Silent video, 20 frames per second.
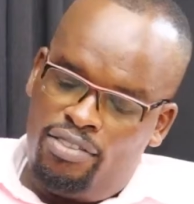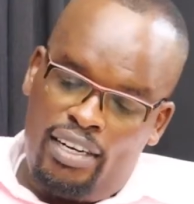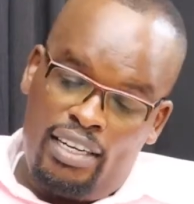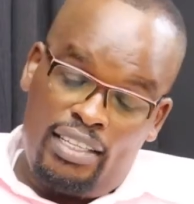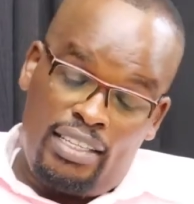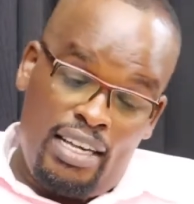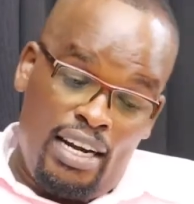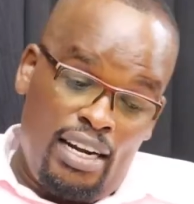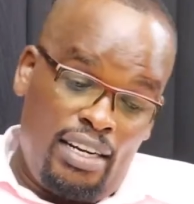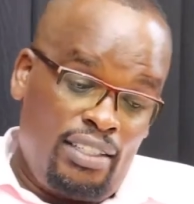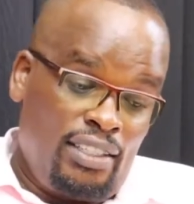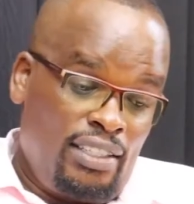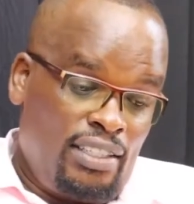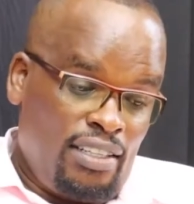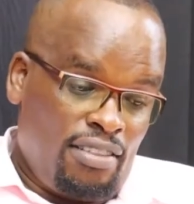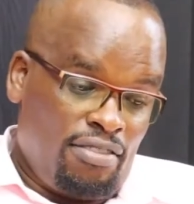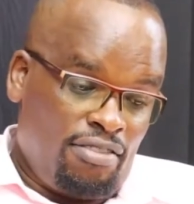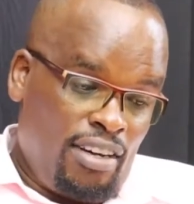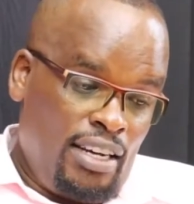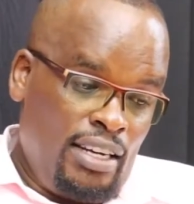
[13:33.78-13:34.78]
very sad,
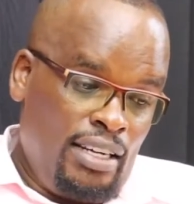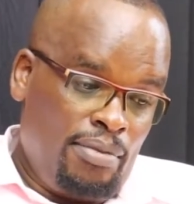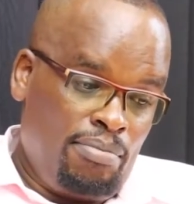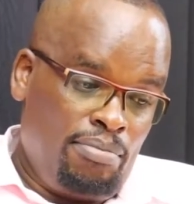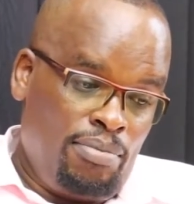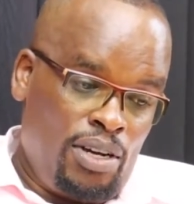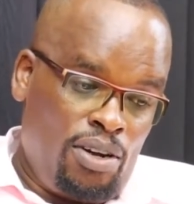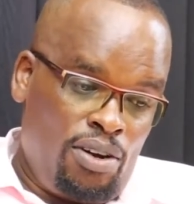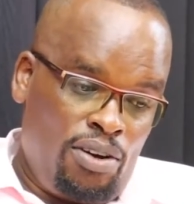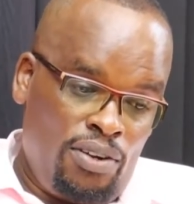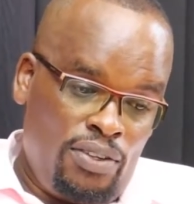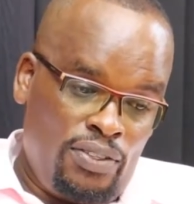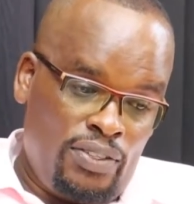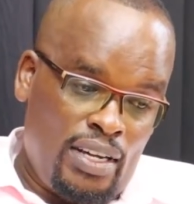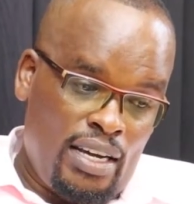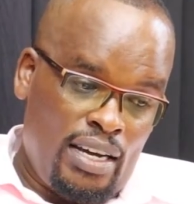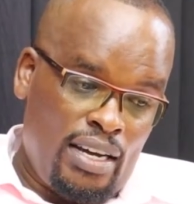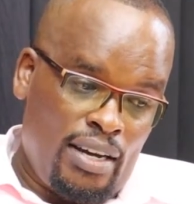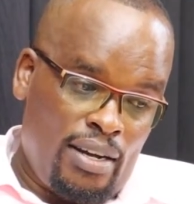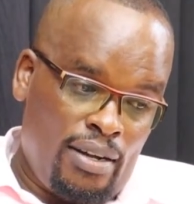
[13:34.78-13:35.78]
Steve, because
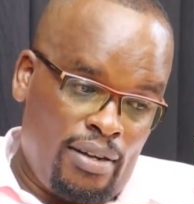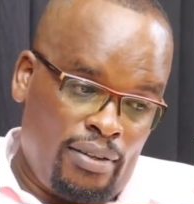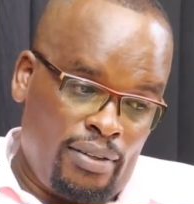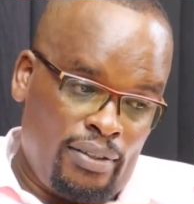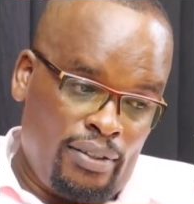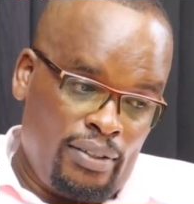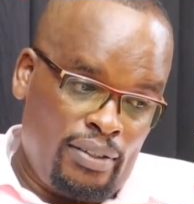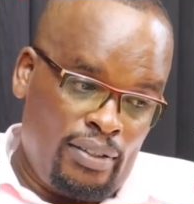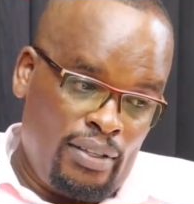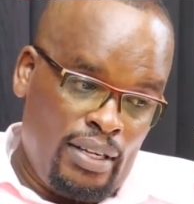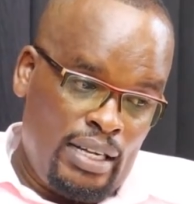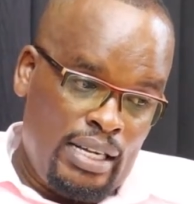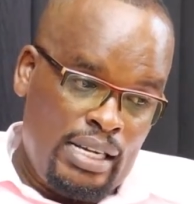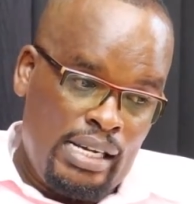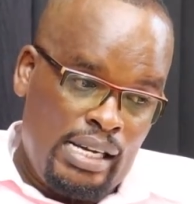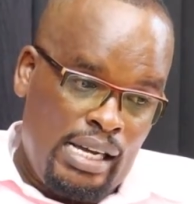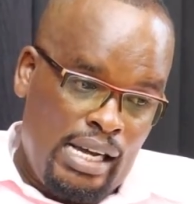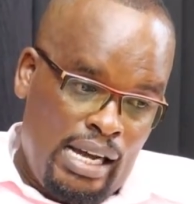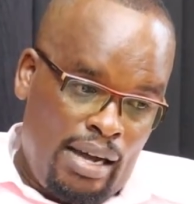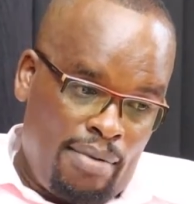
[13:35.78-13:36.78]

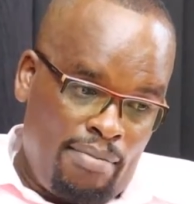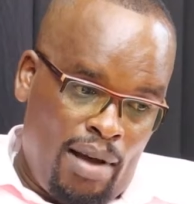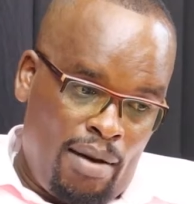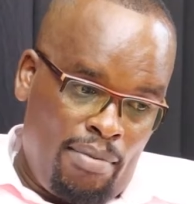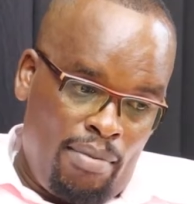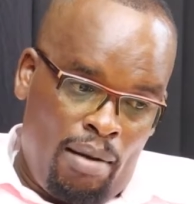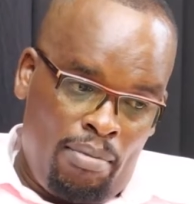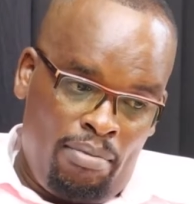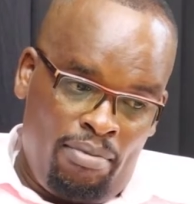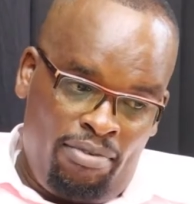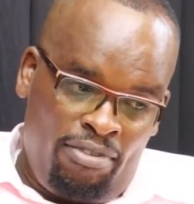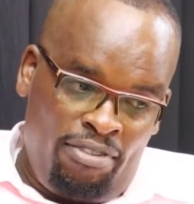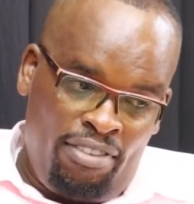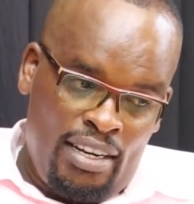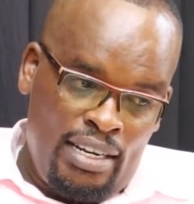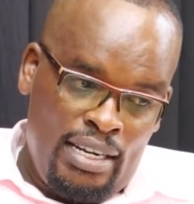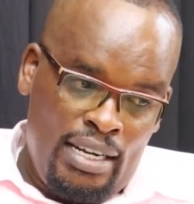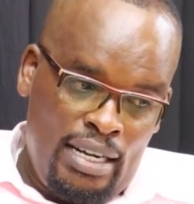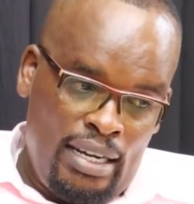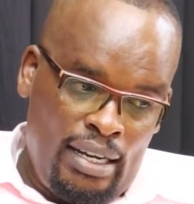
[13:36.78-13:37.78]
I'm
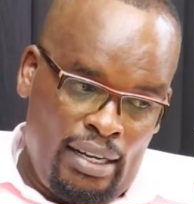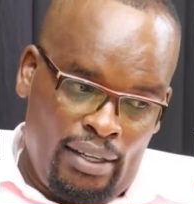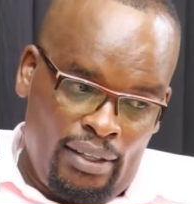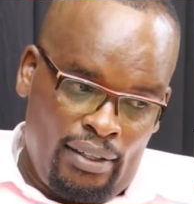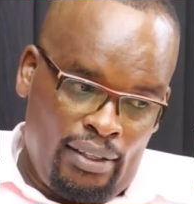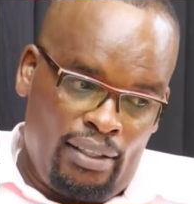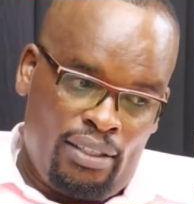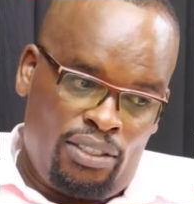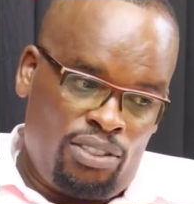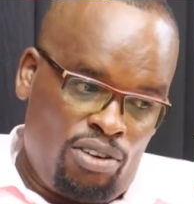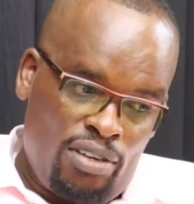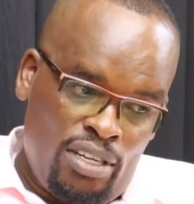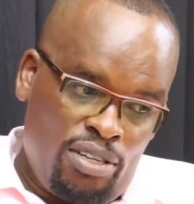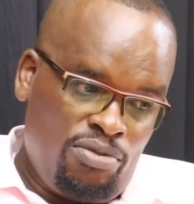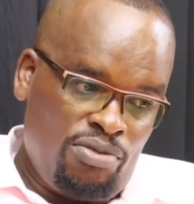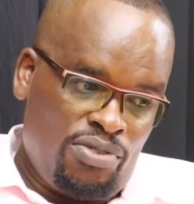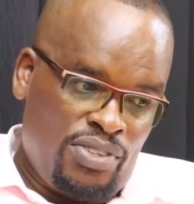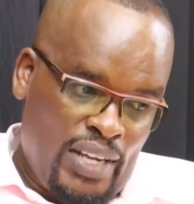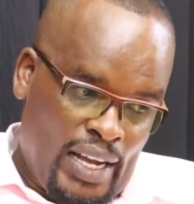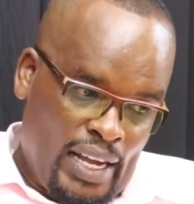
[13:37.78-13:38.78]
very sorry
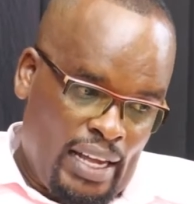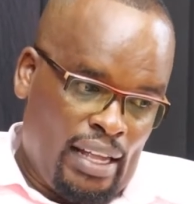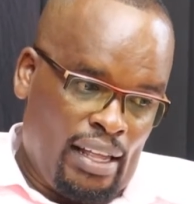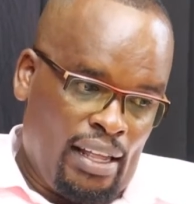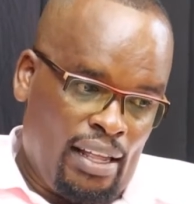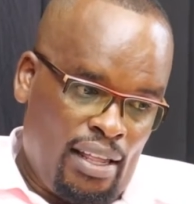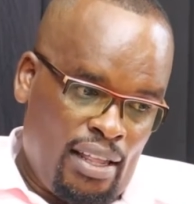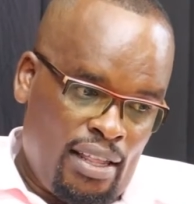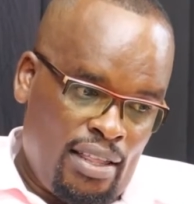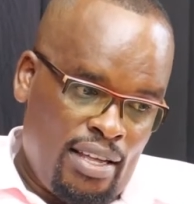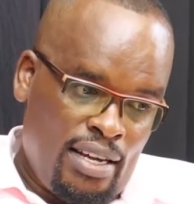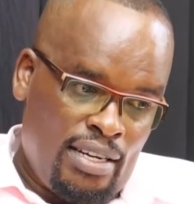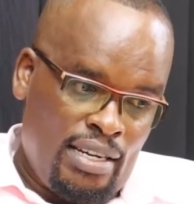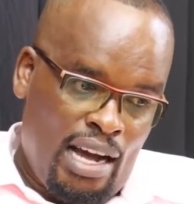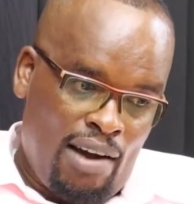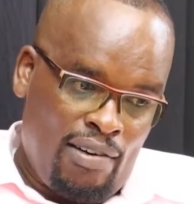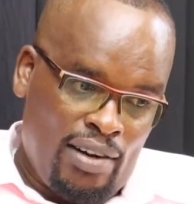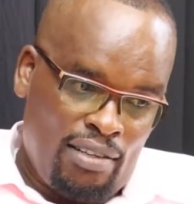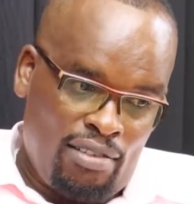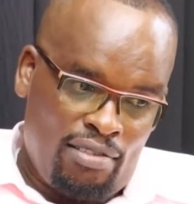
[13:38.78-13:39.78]
to say that
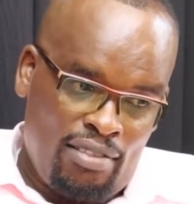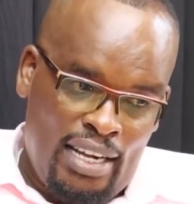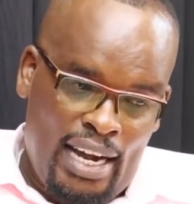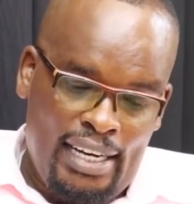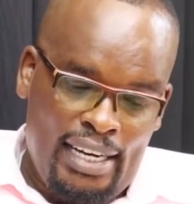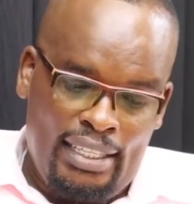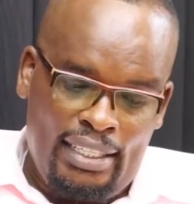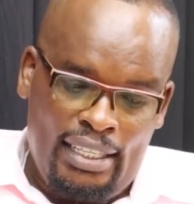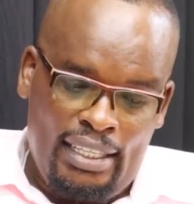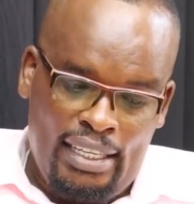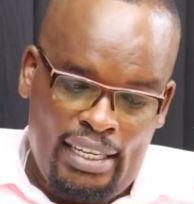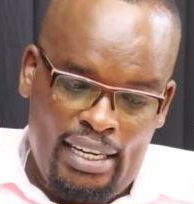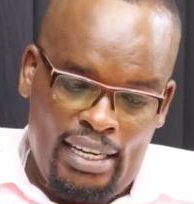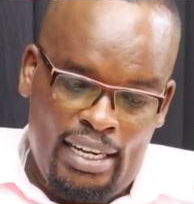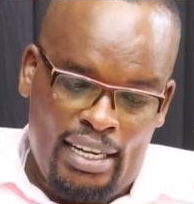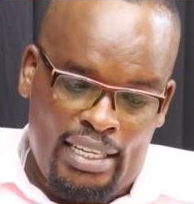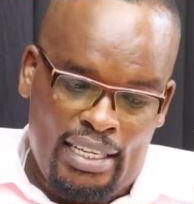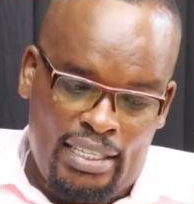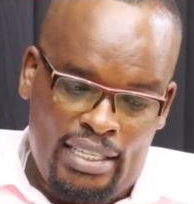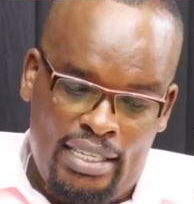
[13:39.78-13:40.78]
our society
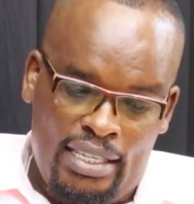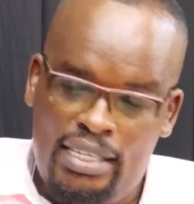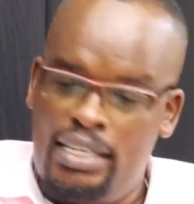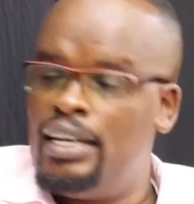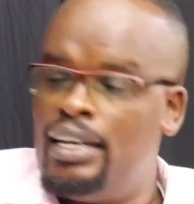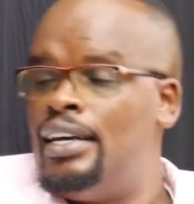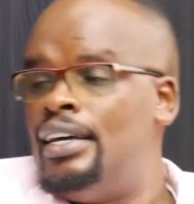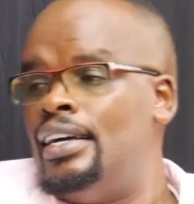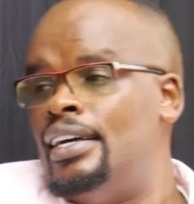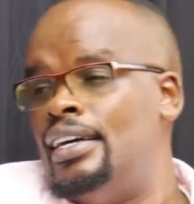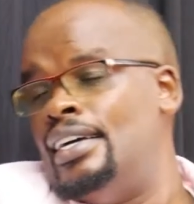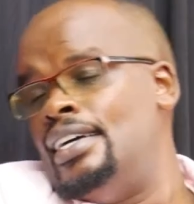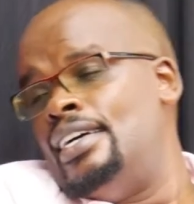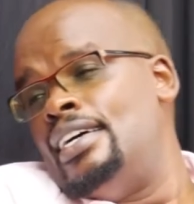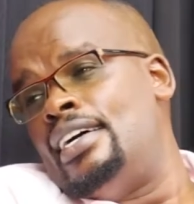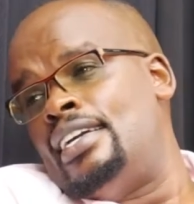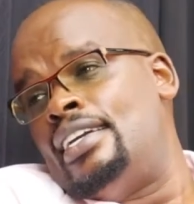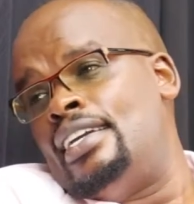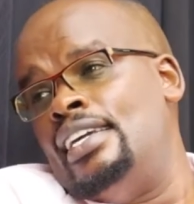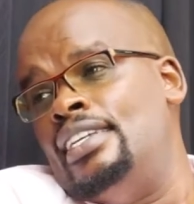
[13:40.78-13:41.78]
is
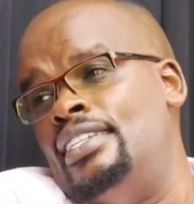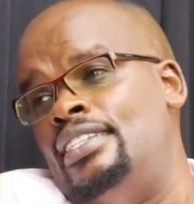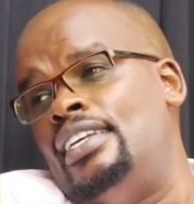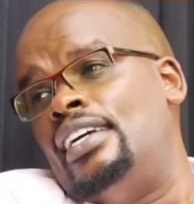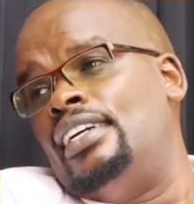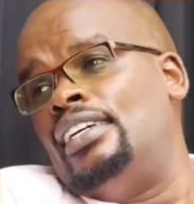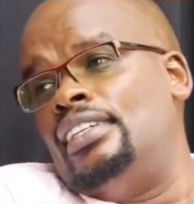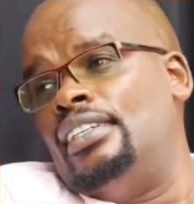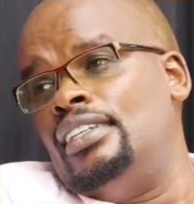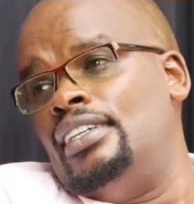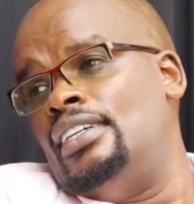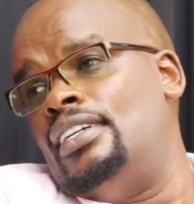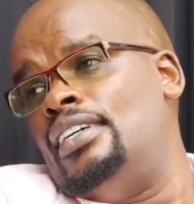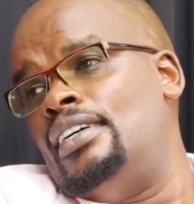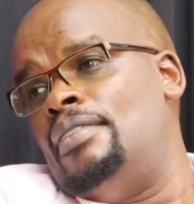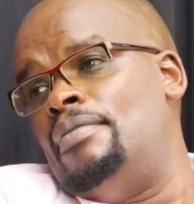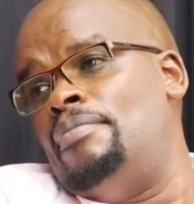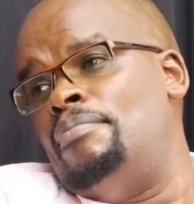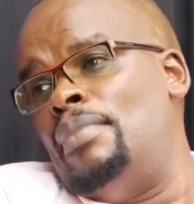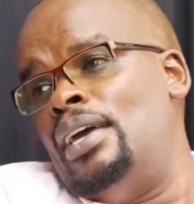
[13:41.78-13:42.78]
raising
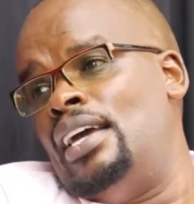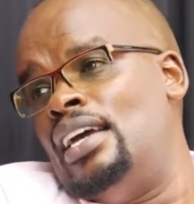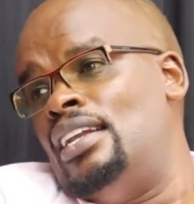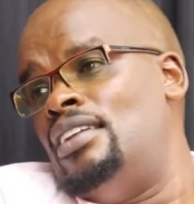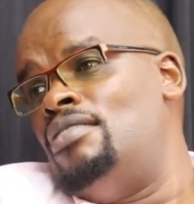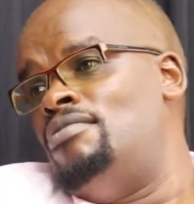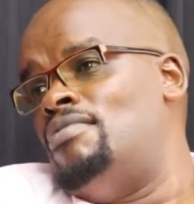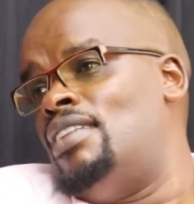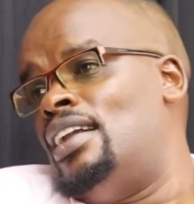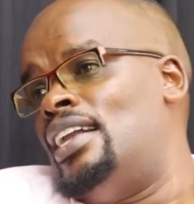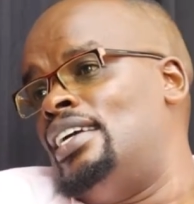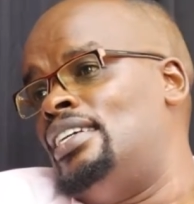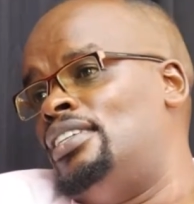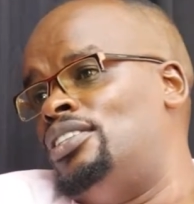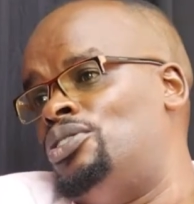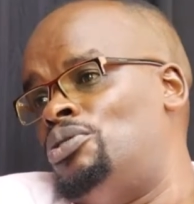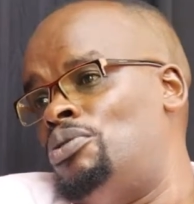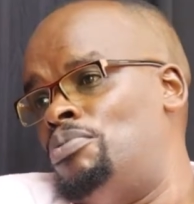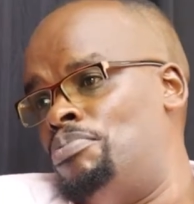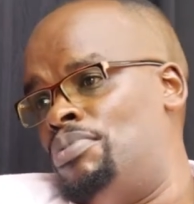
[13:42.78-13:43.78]
men who are like
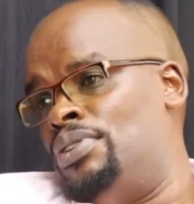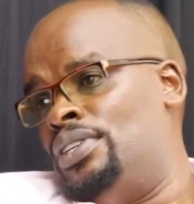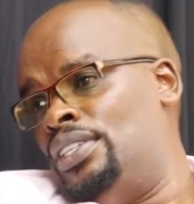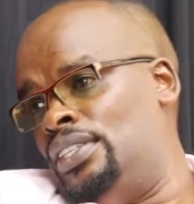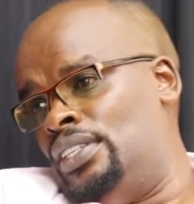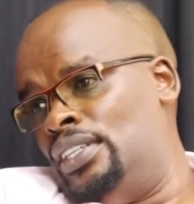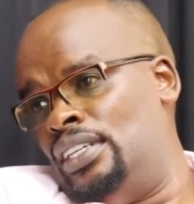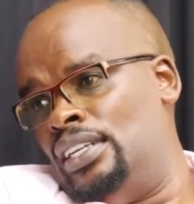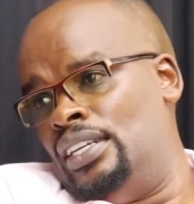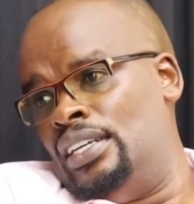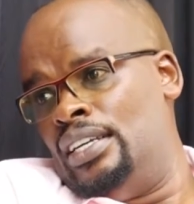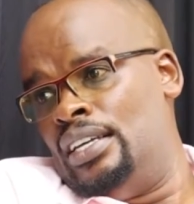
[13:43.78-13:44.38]
zombies,